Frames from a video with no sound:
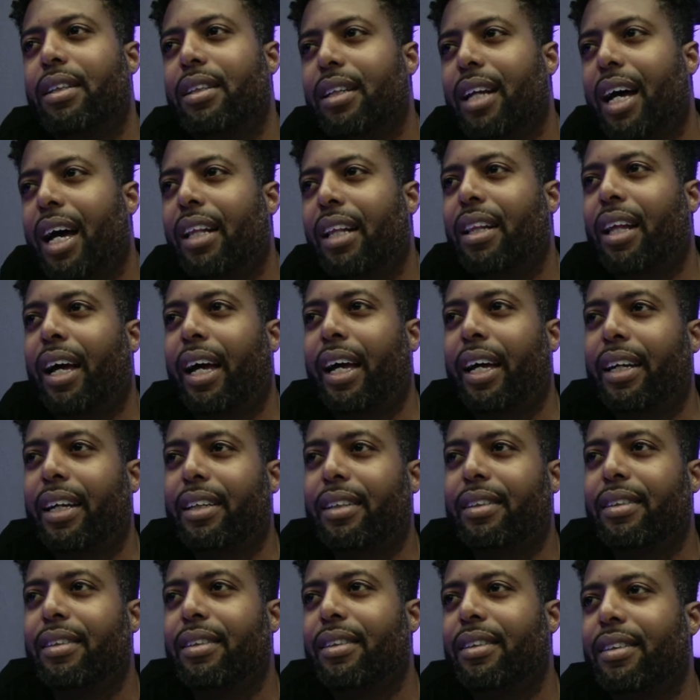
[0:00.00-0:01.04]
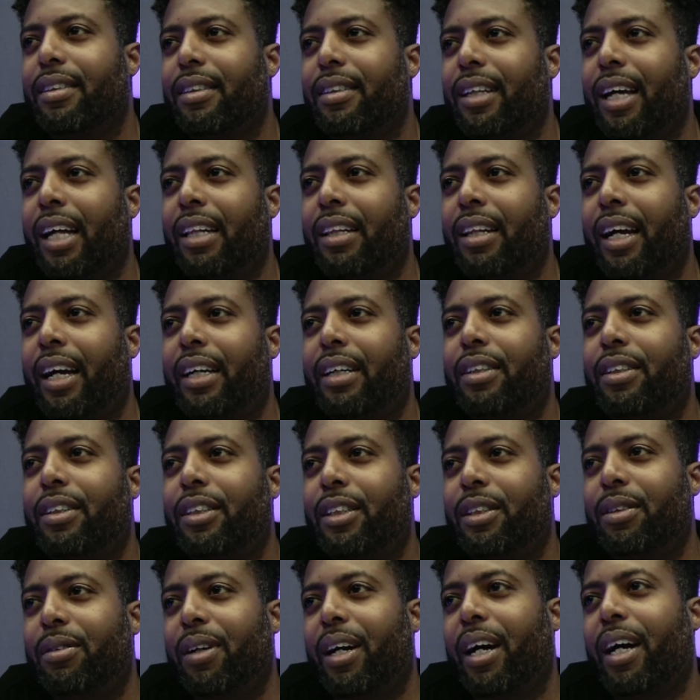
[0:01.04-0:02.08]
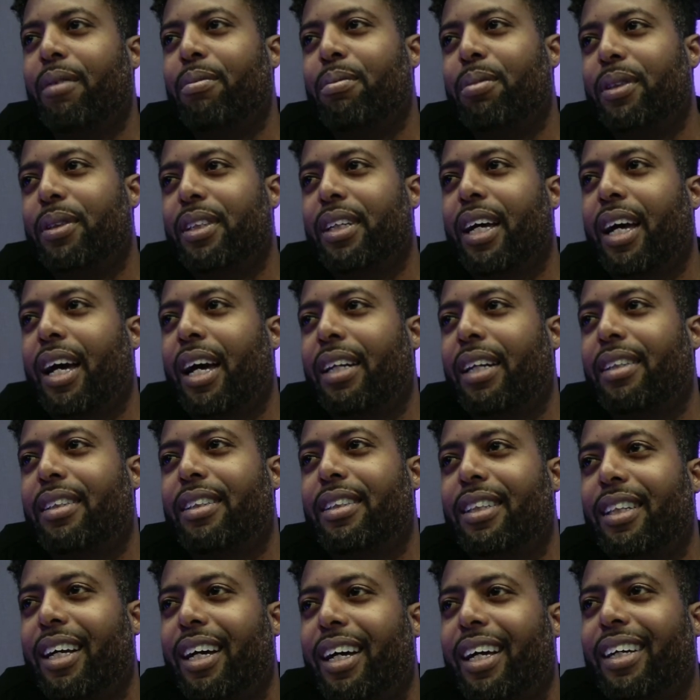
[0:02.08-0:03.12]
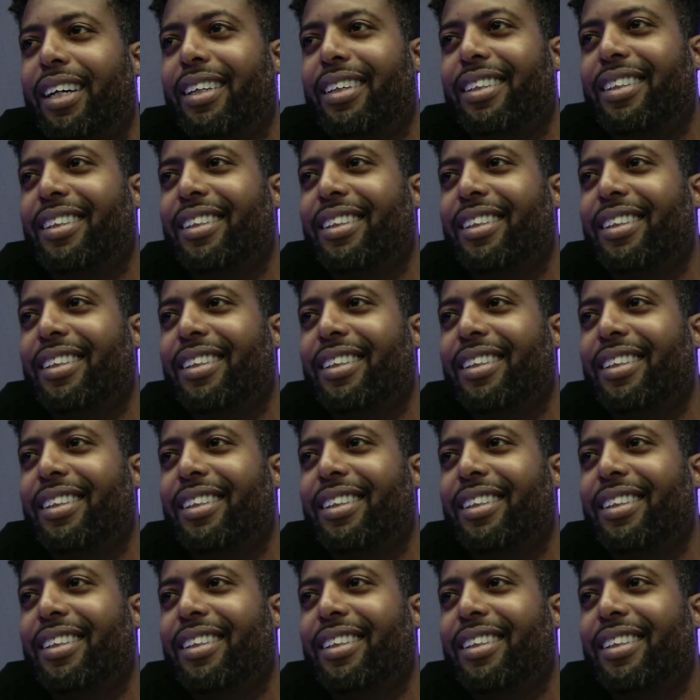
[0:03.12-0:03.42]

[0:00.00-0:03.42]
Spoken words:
like hood rap, but kind of like